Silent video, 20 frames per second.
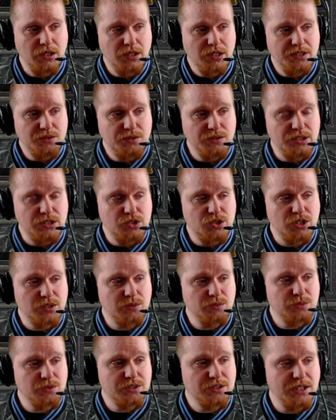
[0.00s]
to the
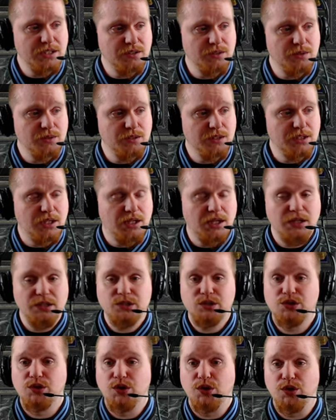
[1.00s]
General's Tando Laga
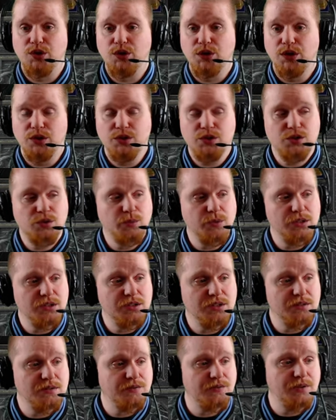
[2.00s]
Scourge, which
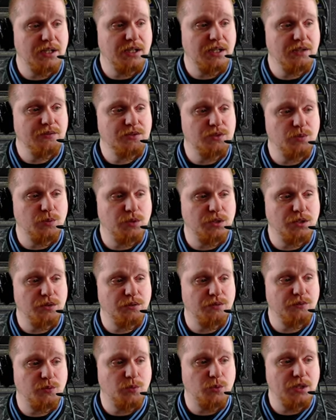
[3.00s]
is five to
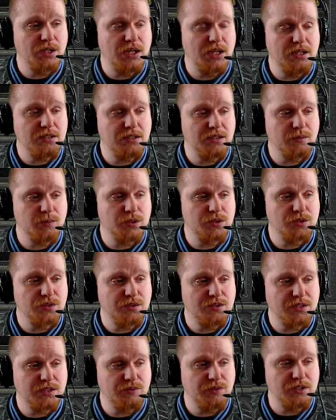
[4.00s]
one forty-eight damage,
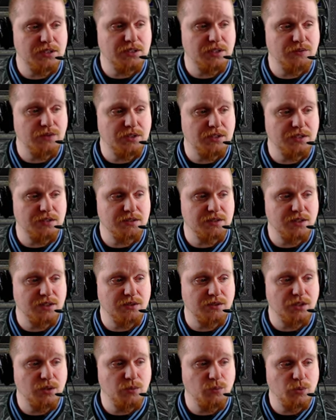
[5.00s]
seventy-seven
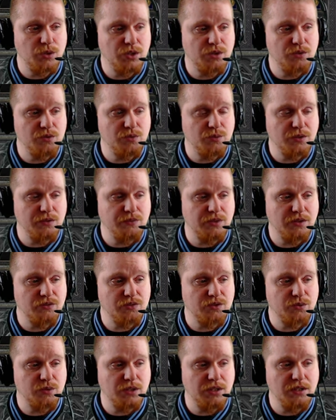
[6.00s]
dexterity, one twenty-five
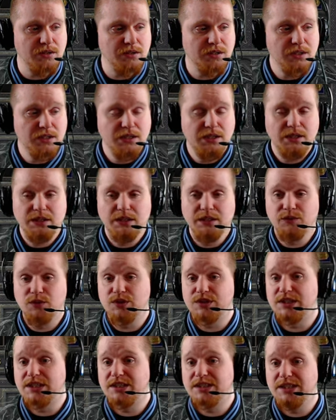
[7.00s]
strength, level
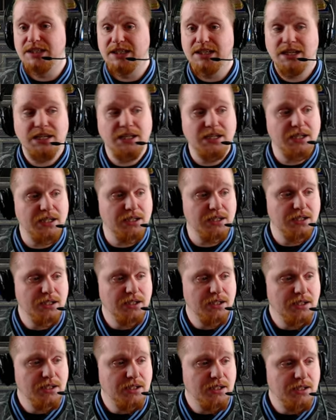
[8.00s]
sixty-nine.
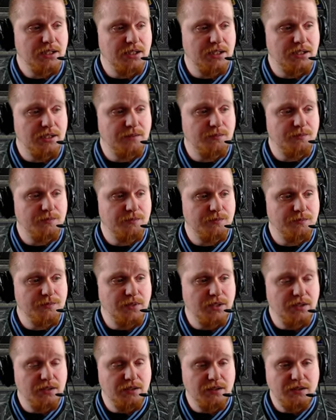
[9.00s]
Um...
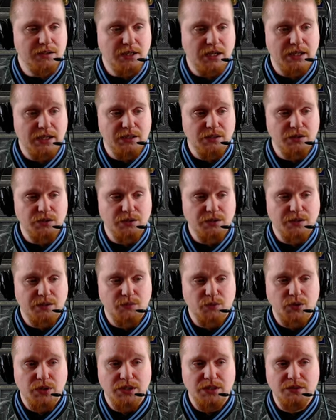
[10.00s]
Not a good
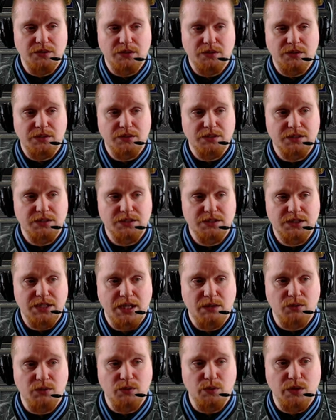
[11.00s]
upgrade at all. The
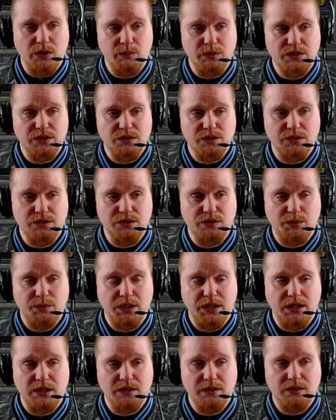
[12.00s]
stat requirements aren't too
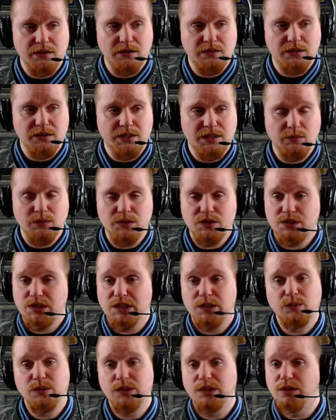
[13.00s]
bad. The damage
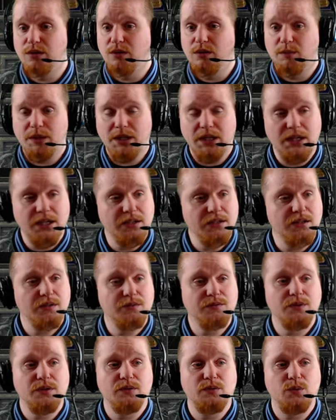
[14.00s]
didn't really go up high
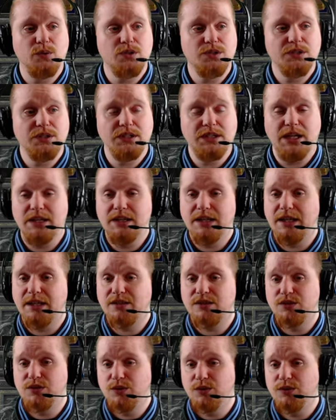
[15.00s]
enough, unfortunately, and
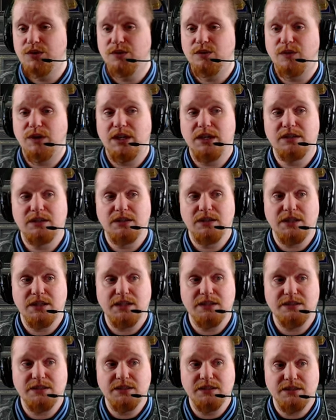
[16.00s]
that's due to the fact that it
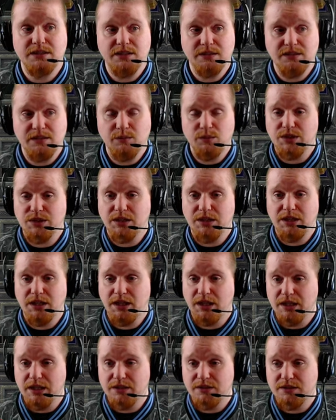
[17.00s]
has the sixty percent
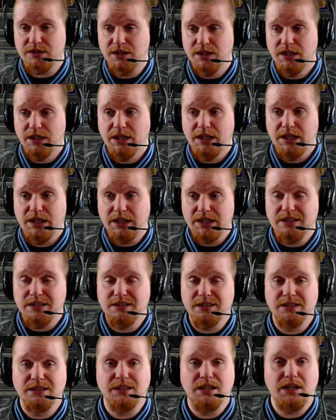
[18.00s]
enhanced. It needs
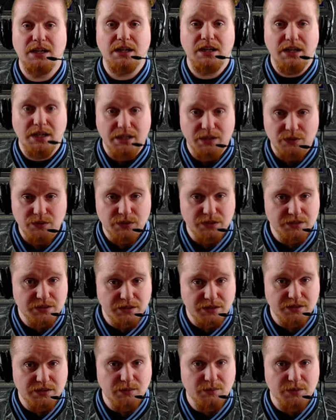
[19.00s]
a lot higher than
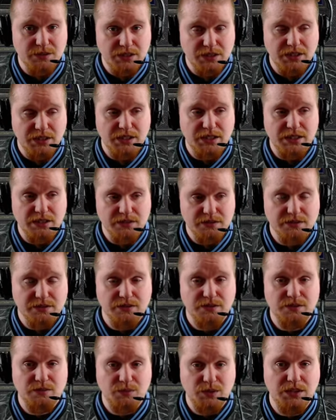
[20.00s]
sixty percent
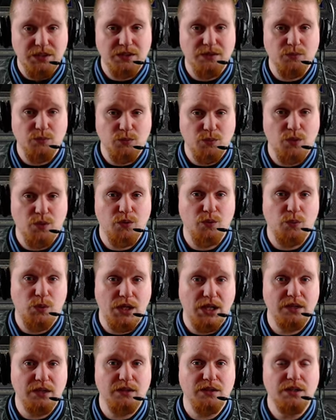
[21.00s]
enhanced to be
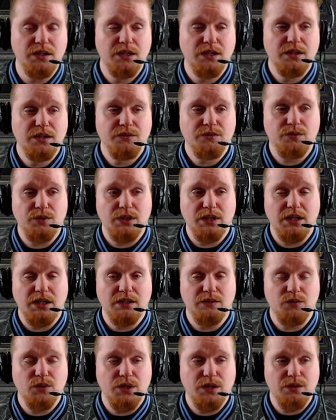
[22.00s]
worthwhile for a
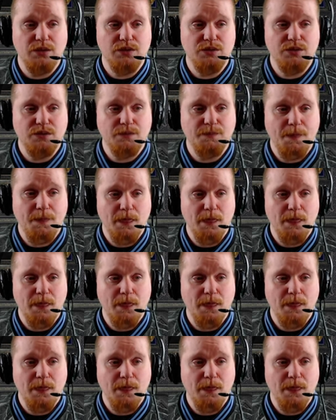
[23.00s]
high-level character.